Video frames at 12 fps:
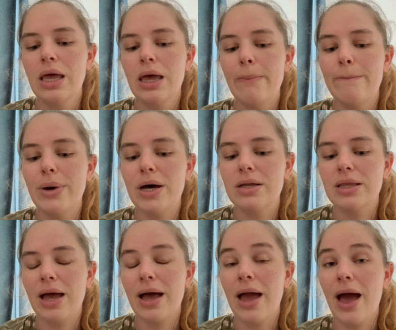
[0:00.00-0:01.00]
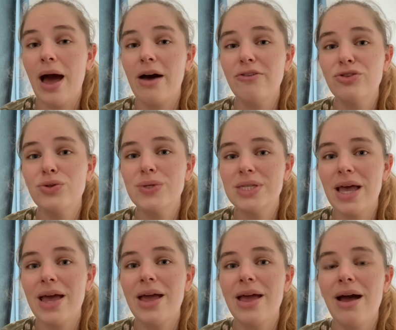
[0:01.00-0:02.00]
But I have to
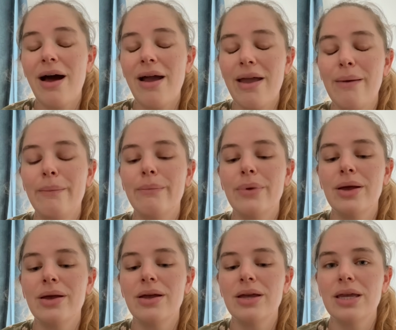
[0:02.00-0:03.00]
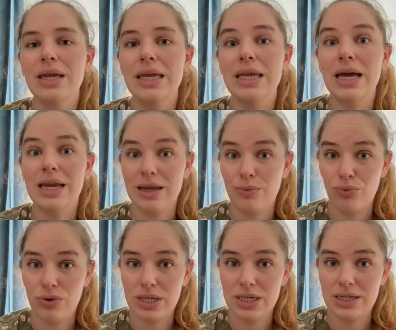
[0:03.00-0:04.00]
say I am getting
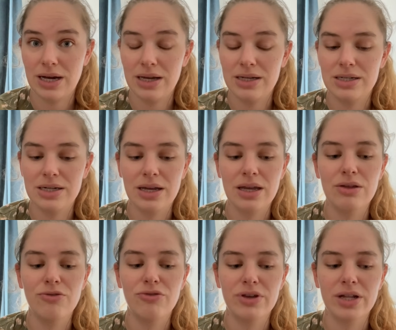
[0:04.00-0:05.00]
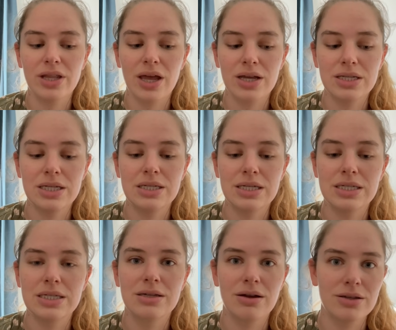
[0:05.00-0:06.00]
pretty tired, and I can feel like this is
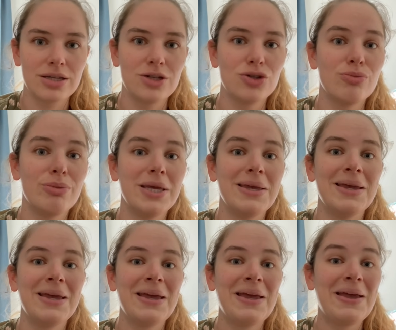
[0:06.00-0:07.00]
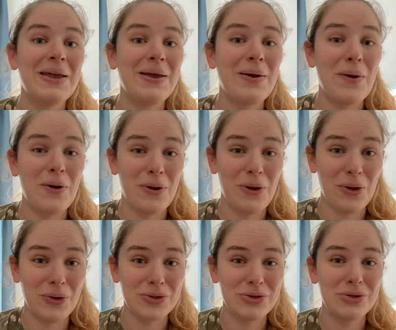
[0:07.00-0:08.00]
starting to be a
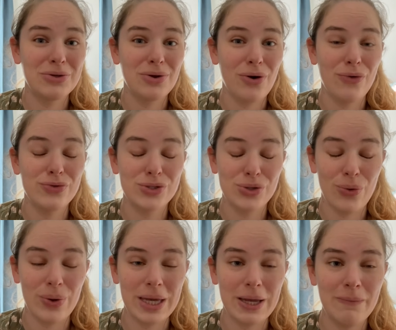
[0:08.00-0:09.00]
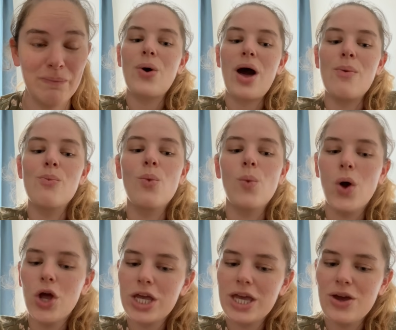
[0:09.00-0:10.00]
lot of sewing. I'm
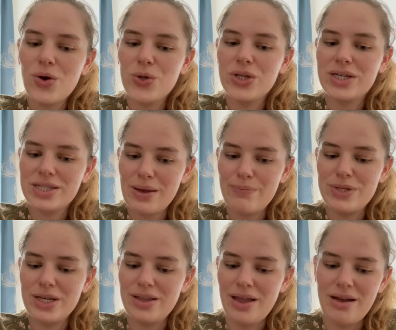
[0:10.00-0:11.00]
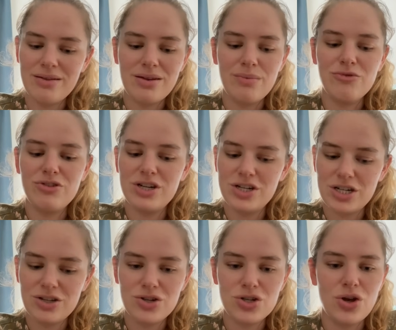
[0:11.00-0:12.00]
working on accepting that I'm finishing
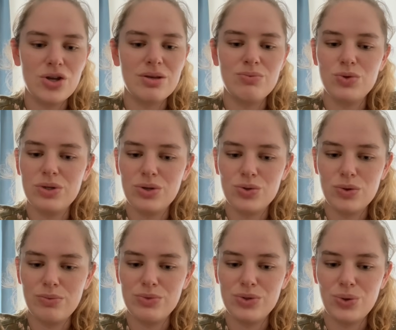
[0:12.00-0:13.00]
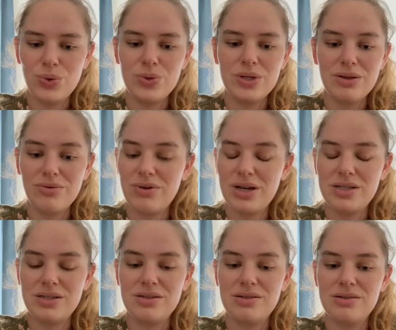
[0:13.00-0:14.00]
the shirt, I'm doing the swimsuit, and the
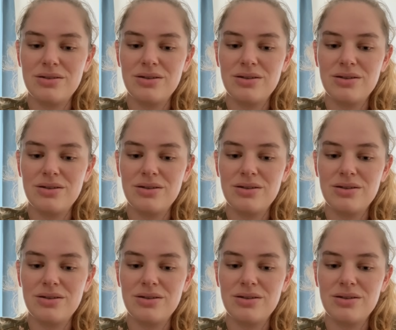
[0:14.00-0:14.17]
rest